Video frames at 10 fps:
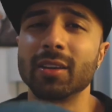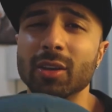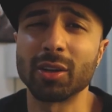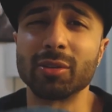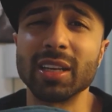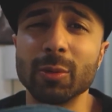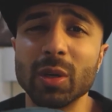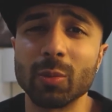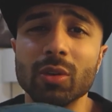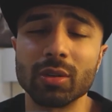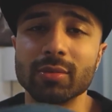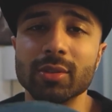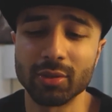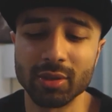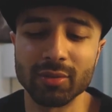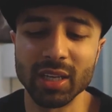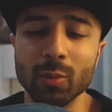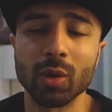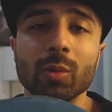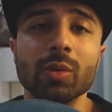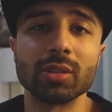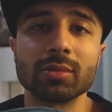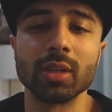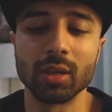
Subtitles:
You're gonna really want to